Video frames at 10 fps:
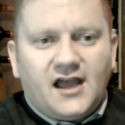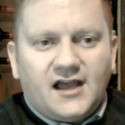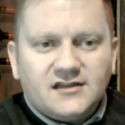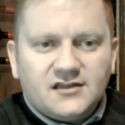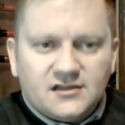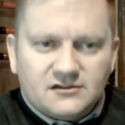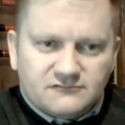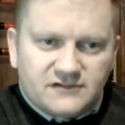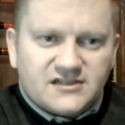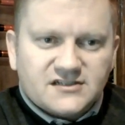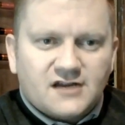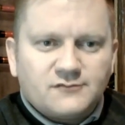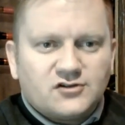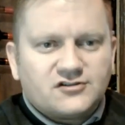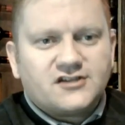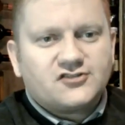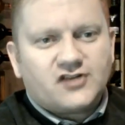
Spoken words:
and the redesign process